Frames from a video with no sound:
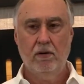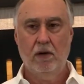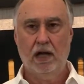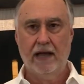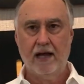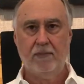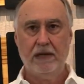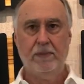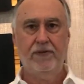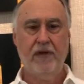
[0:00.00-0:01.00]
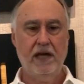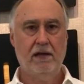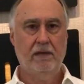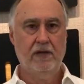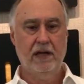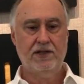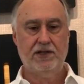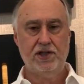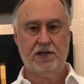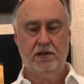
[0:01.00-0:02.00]
a lot of people think that it's
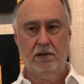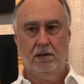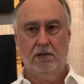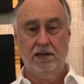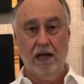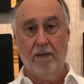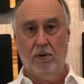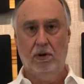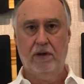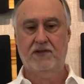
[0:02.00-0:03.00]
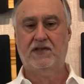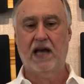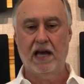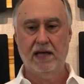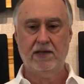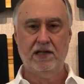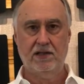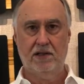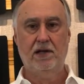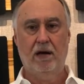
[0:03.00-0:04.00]
just the double of the size is
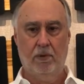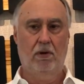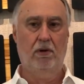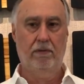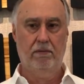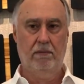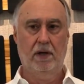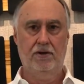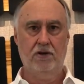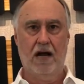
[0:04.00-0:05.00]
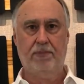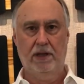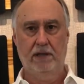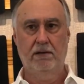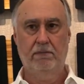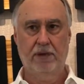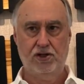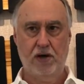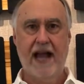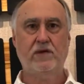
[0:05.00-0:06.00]
the double a droplet, but
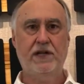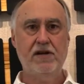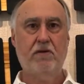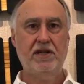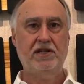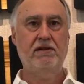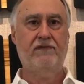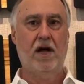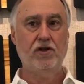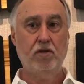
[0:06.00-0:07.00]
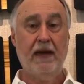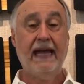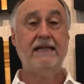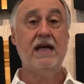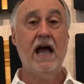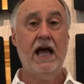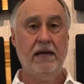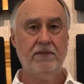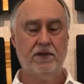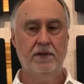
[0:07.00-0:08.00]
you're actually increasing the volume 8
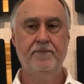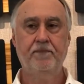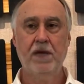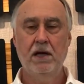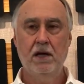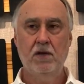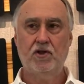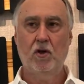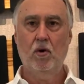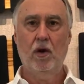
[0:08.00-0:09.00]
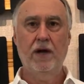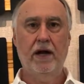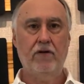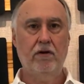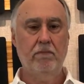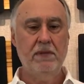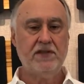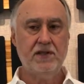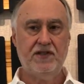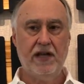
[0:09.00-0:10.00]
times. So another
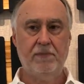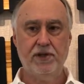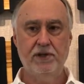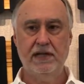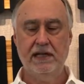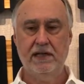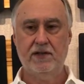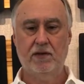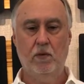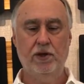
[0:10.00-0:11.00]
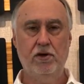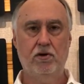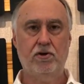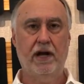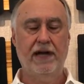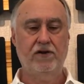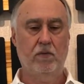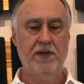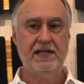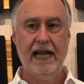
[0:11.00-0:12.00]
misconception is when you're trying to
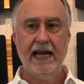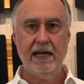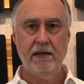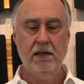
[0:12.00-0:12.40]
retain